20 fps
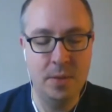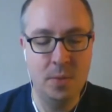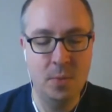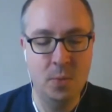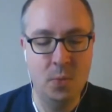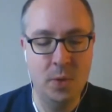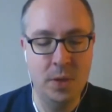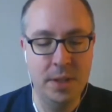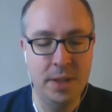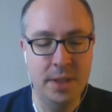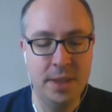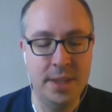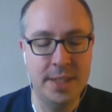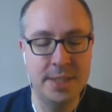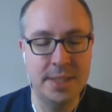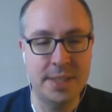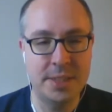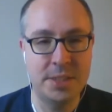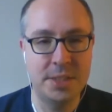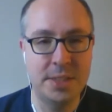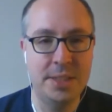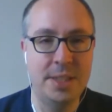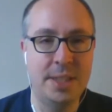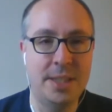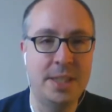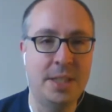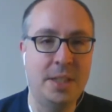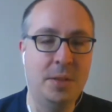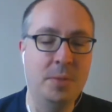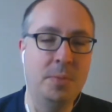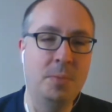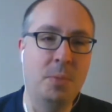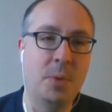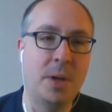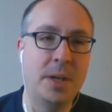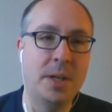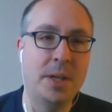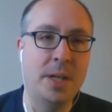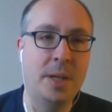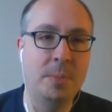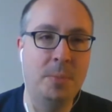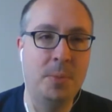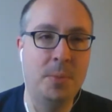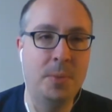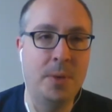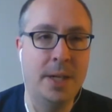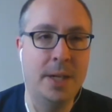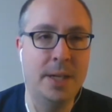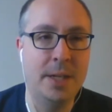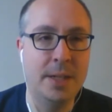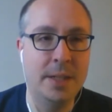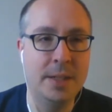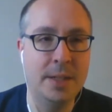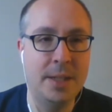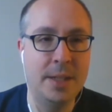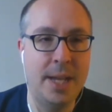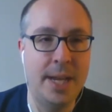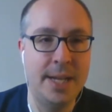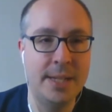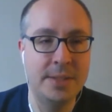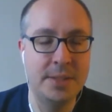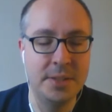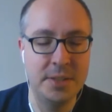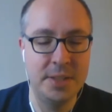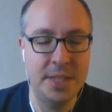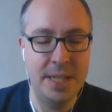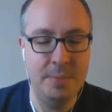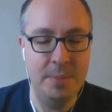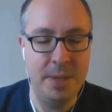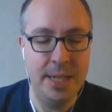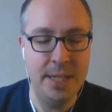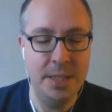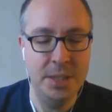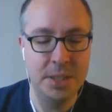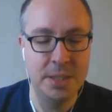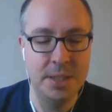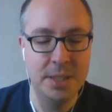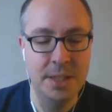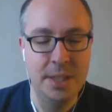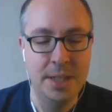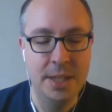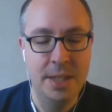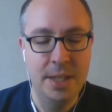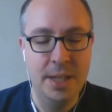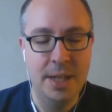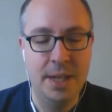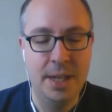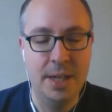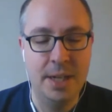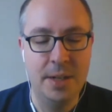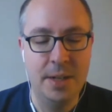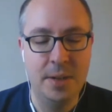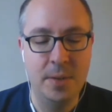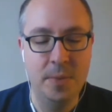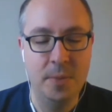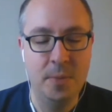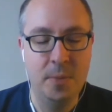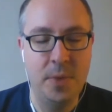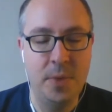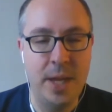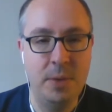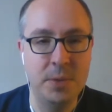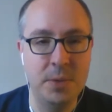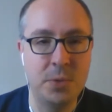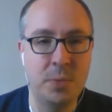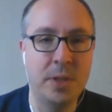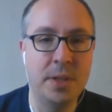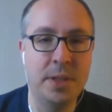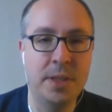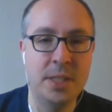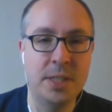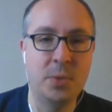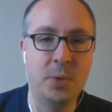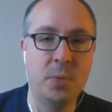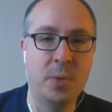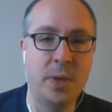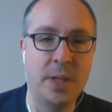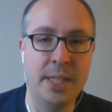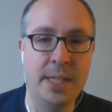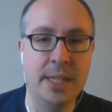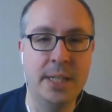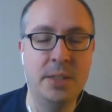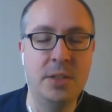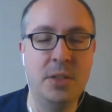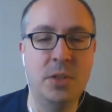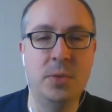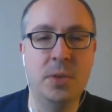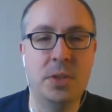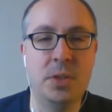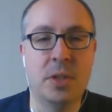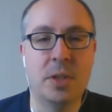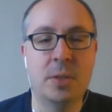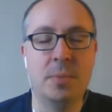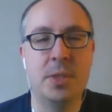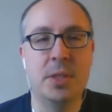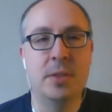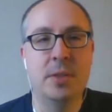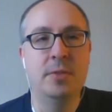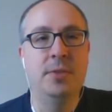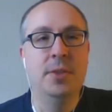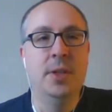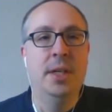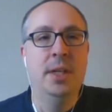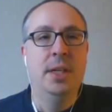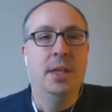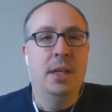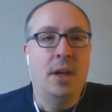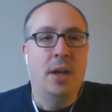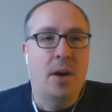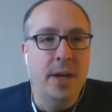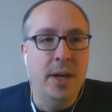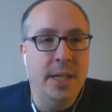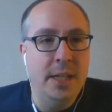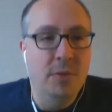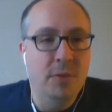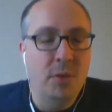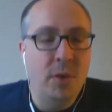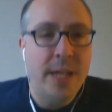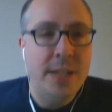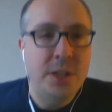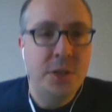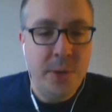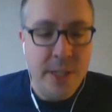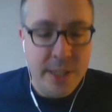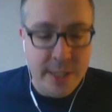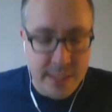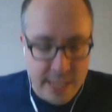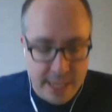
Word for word: one of the things, actually, I think you brought it up, uh, has the same agent. Uh, that was one of the things we want to get into in terms of all right, you graduated